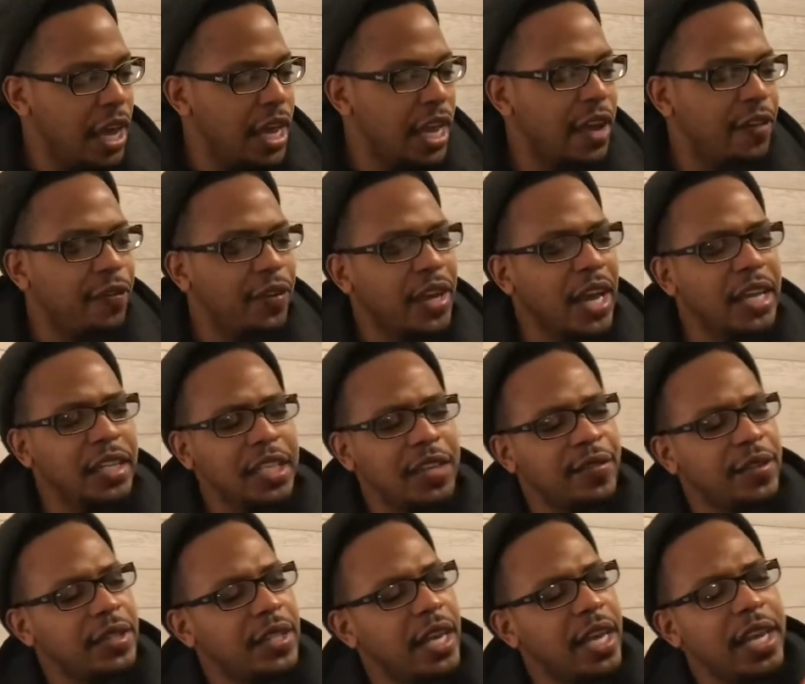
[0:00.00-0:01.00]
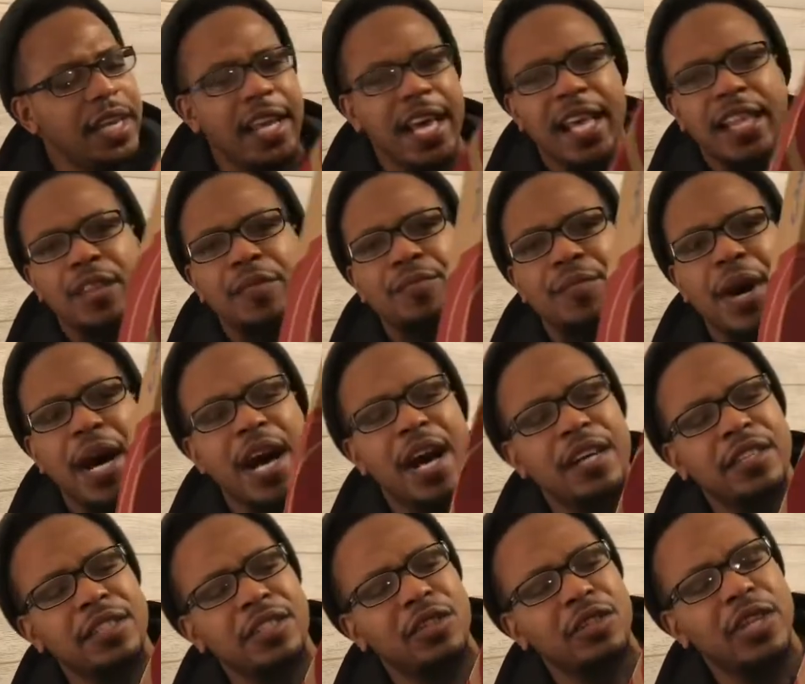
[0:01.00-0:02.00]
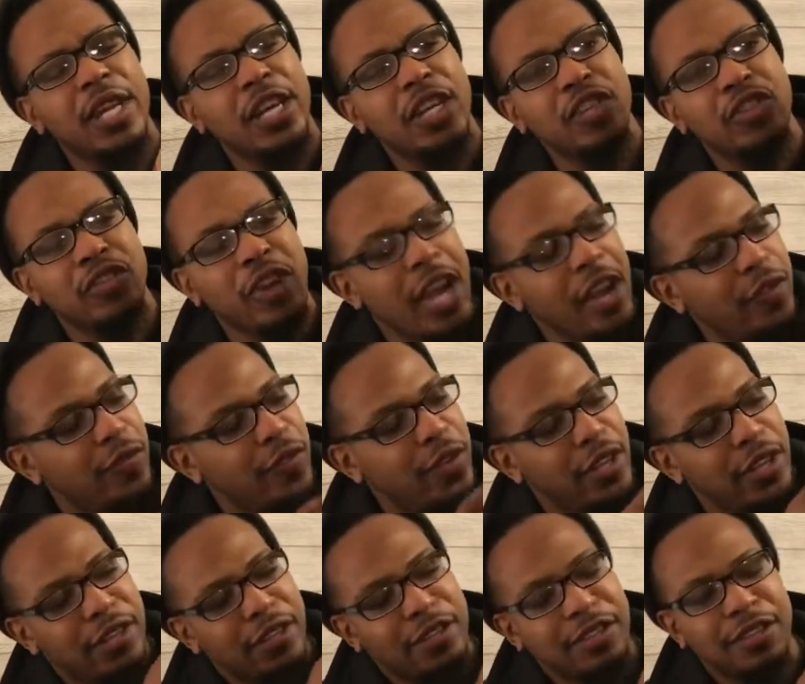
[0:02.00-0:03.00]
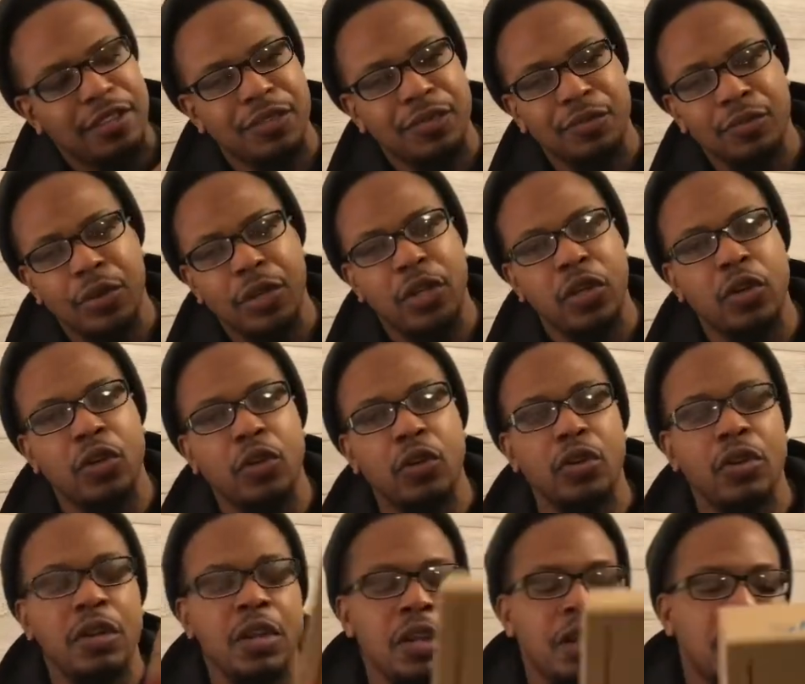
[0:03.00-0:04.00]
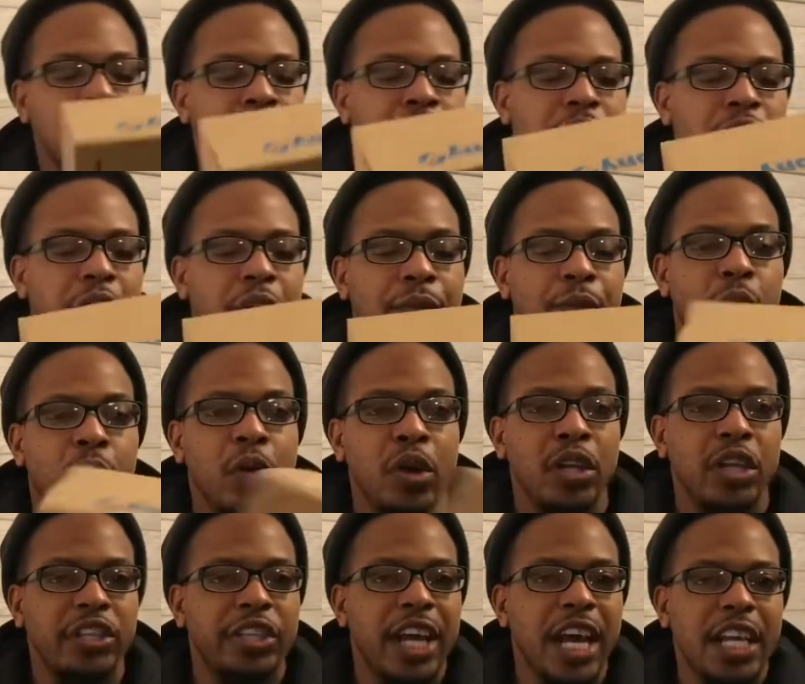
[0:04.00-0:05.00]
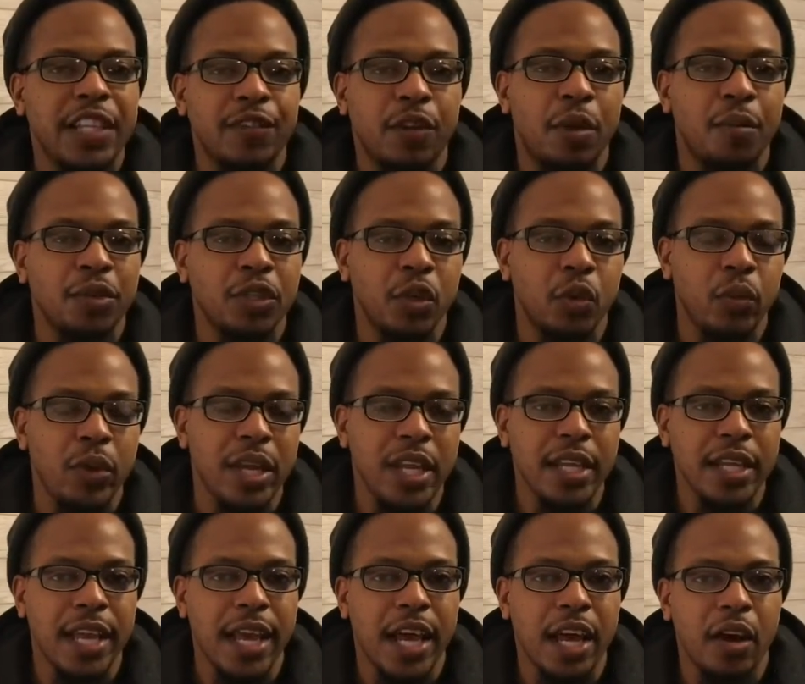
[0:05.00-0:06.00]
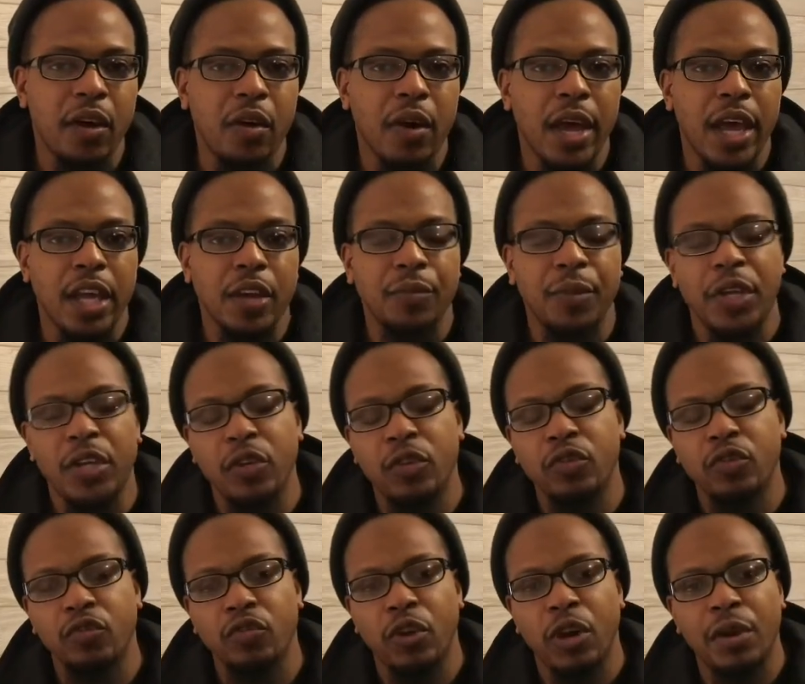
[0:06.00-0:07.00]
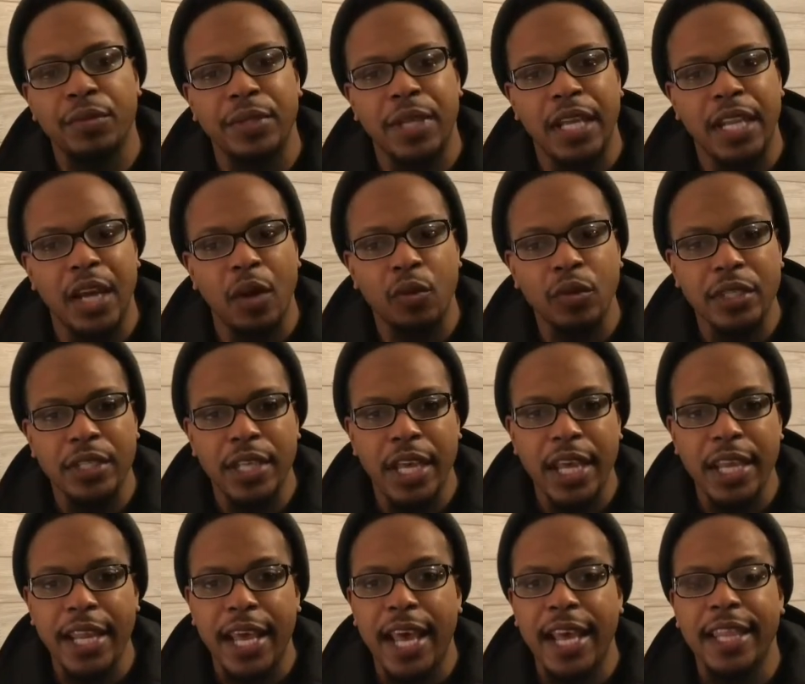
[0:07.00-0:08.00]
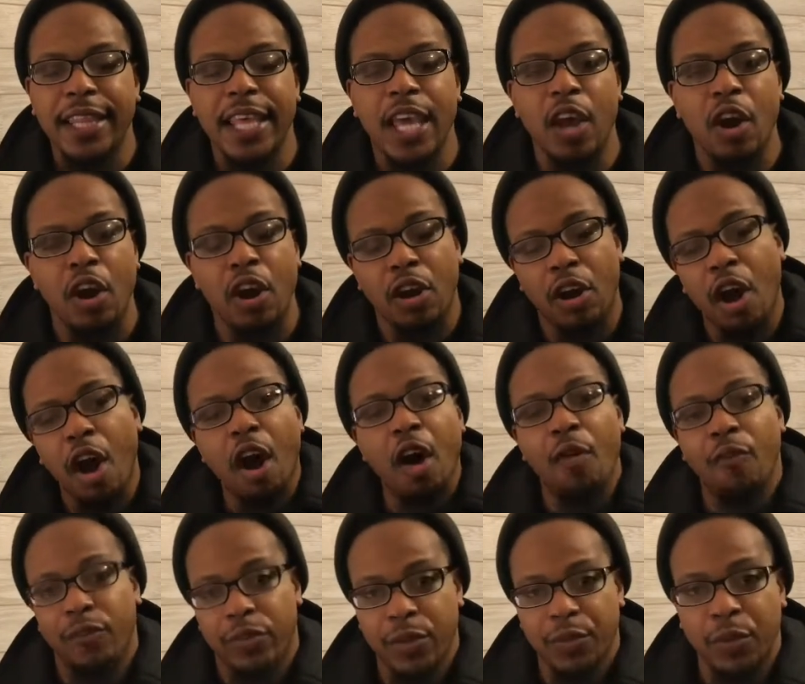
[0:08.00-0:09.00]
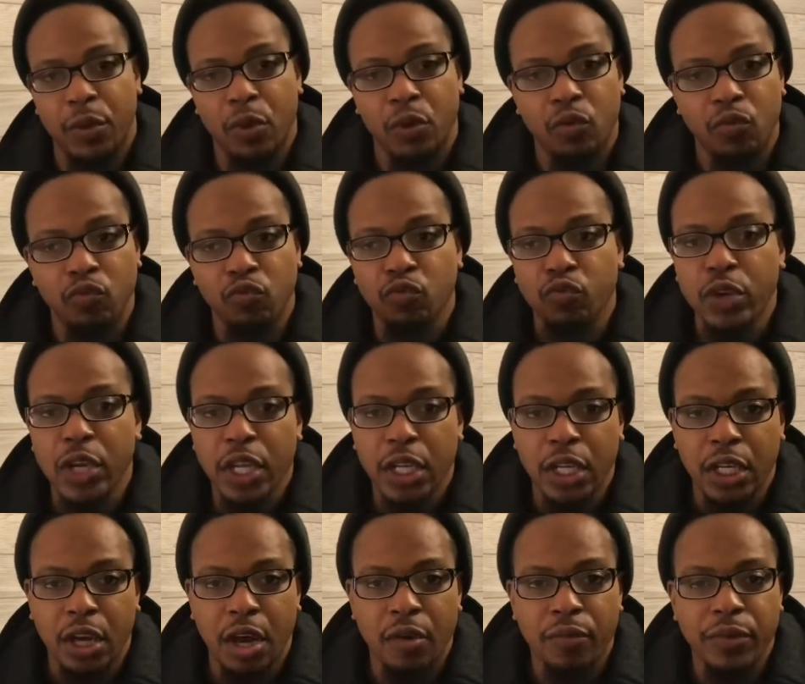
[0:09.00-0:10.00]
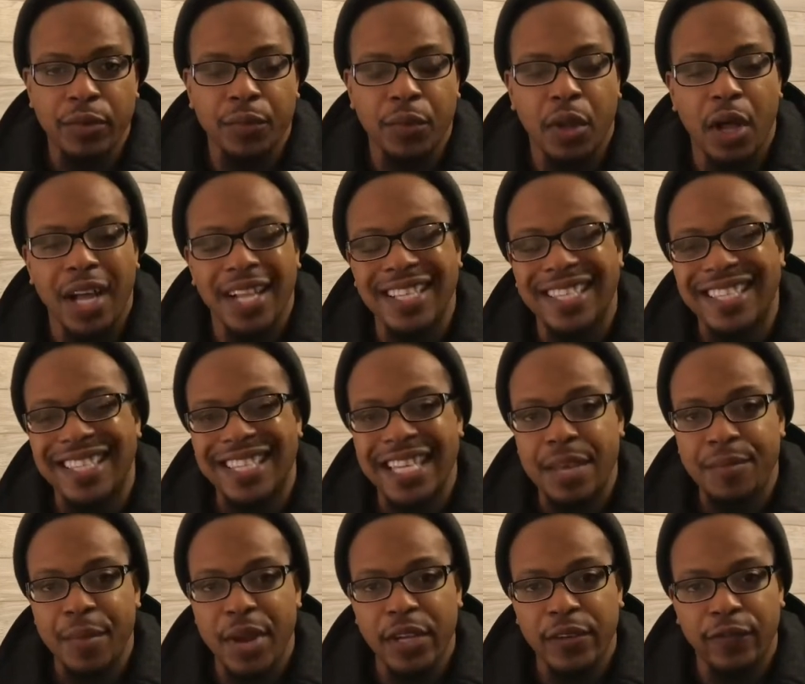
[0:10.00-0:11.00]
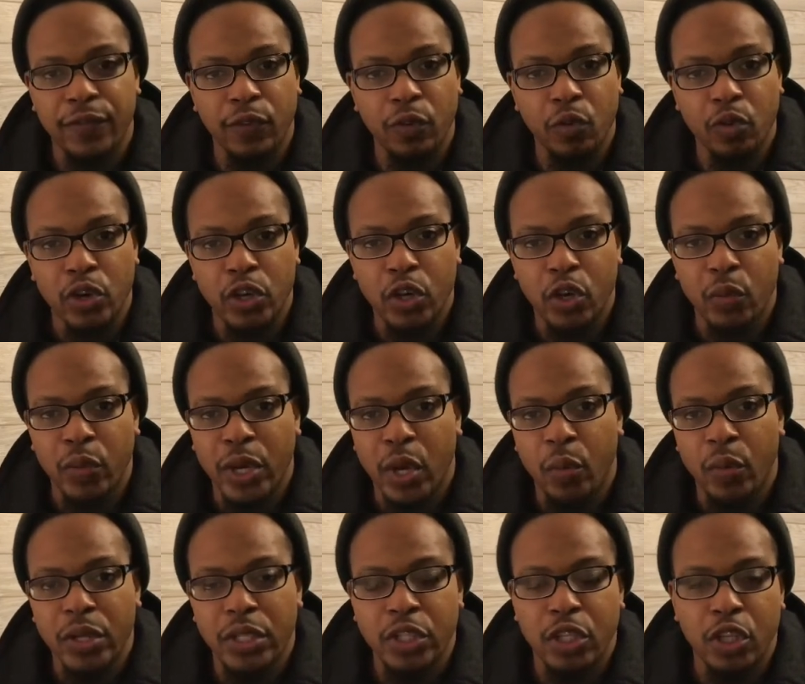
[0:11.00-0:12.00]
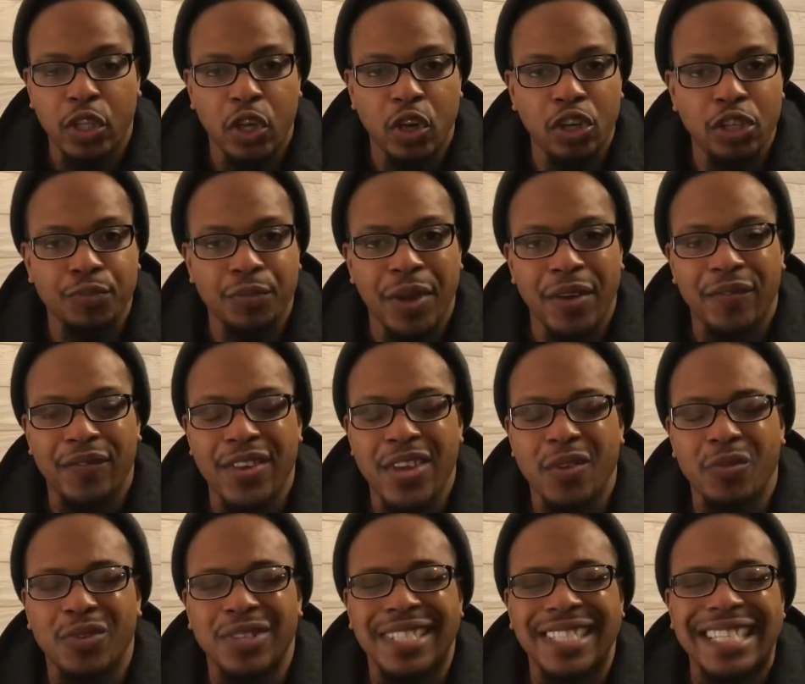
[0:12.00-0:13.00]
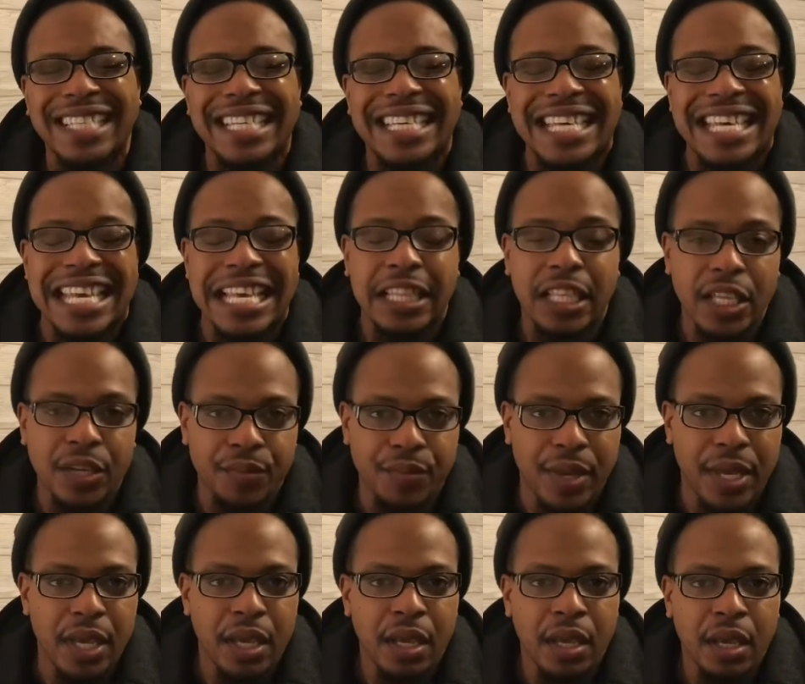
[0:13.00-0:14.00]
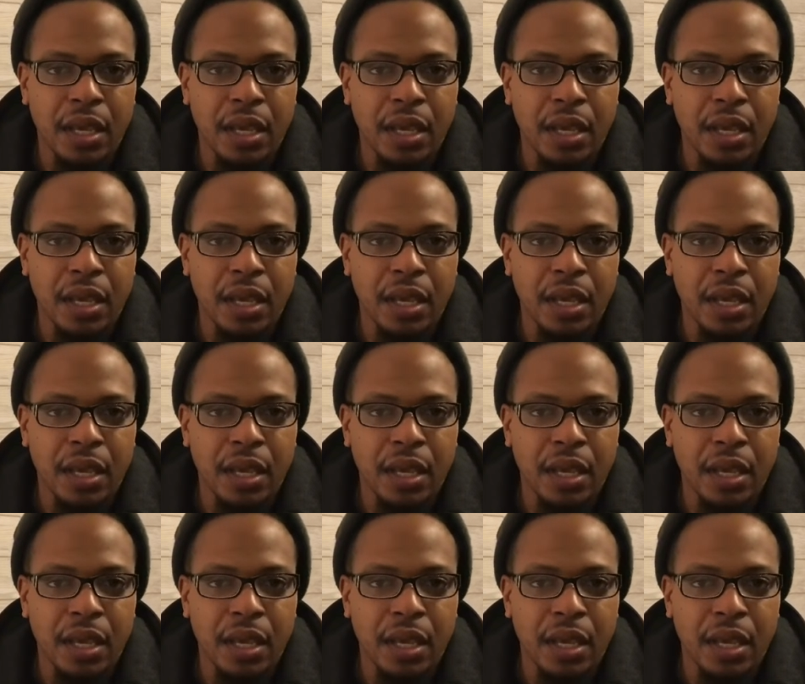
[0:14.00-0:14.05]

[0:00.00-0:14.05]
And I forgot to even tell you that the box looks like a track field. Pretty cool. So I've been wearing the Jazz for almost a week now and my new scrub. And I would say that they are comfortable. Really comfortable. On cement floor though, when I went to Lowe's, my feet was killing me.